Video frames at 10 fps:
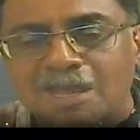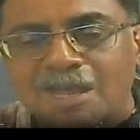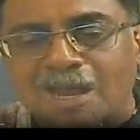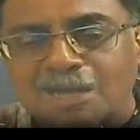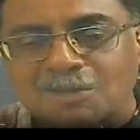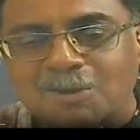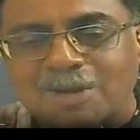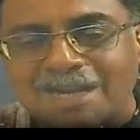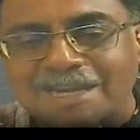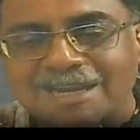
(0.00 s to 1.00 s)

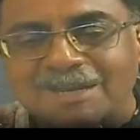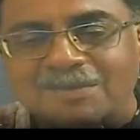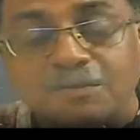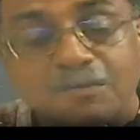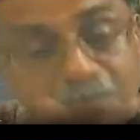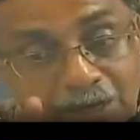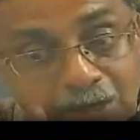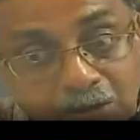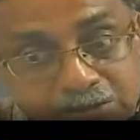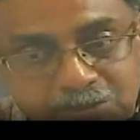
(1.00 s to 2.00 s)
hardcore content for a
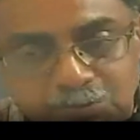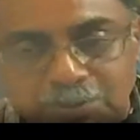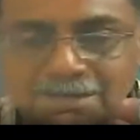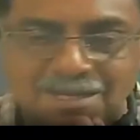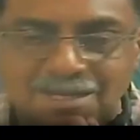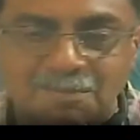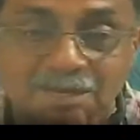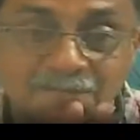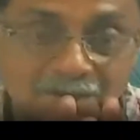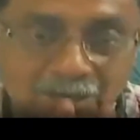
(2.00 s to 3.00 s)
law student. I
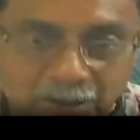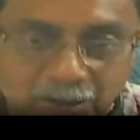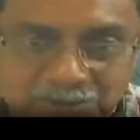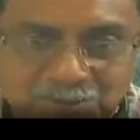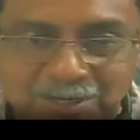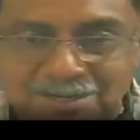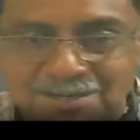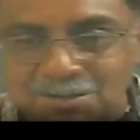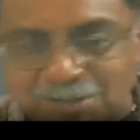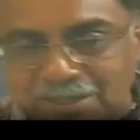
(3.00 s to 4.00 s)
meant for a law student.
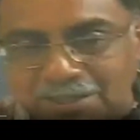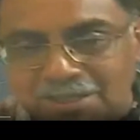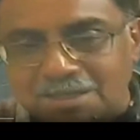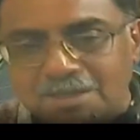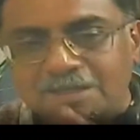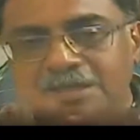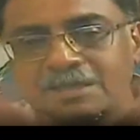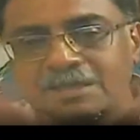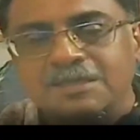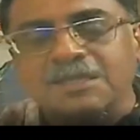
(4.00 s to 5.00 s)
Okay,
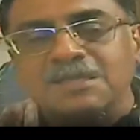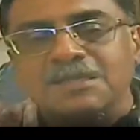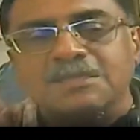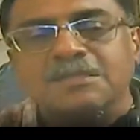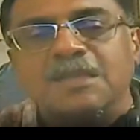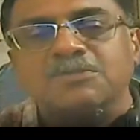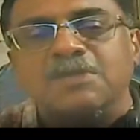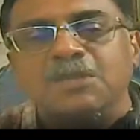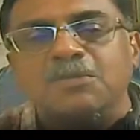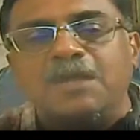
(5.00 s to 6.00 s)
and then
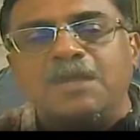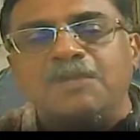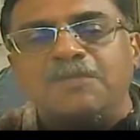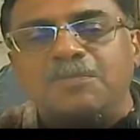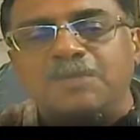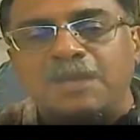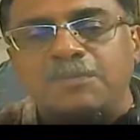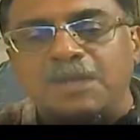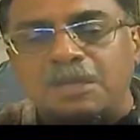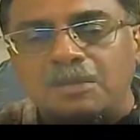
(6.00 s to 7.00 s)
naturally you can develop
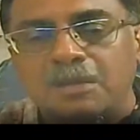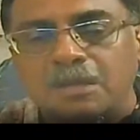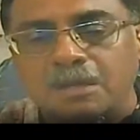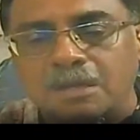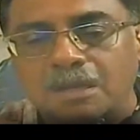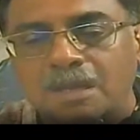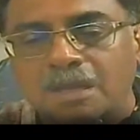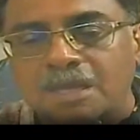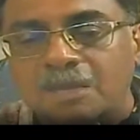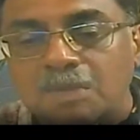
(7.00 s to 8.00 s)
that particular
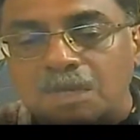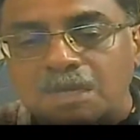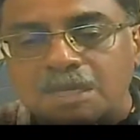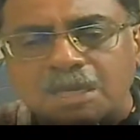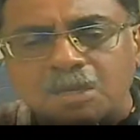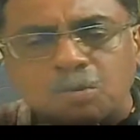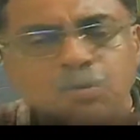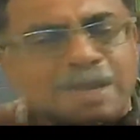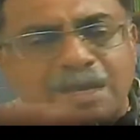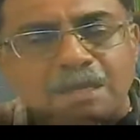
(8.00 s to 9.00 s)
ability to
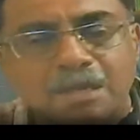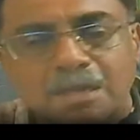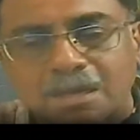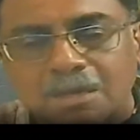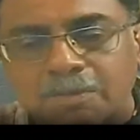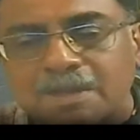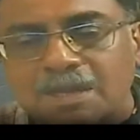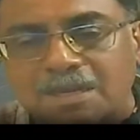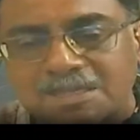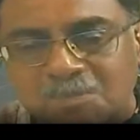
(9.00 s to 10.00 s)

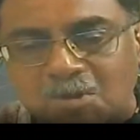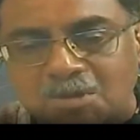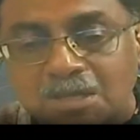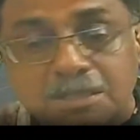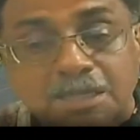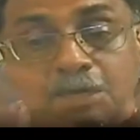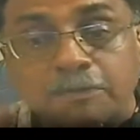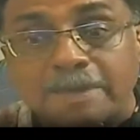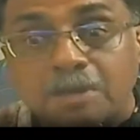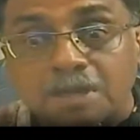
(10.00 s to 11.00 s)
quickly respond. That
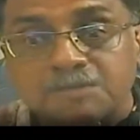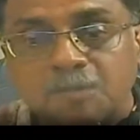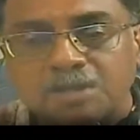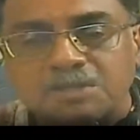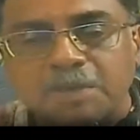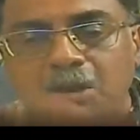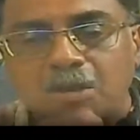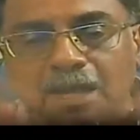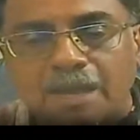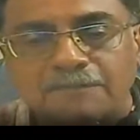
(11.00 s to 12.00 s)
quick response may
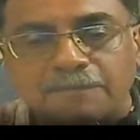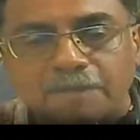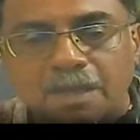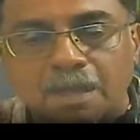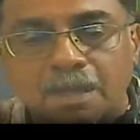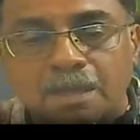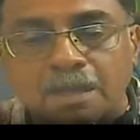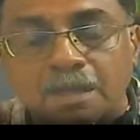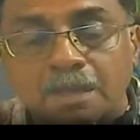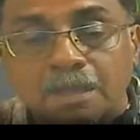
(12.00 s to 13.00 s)
not have
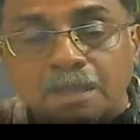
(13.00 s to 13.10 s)
the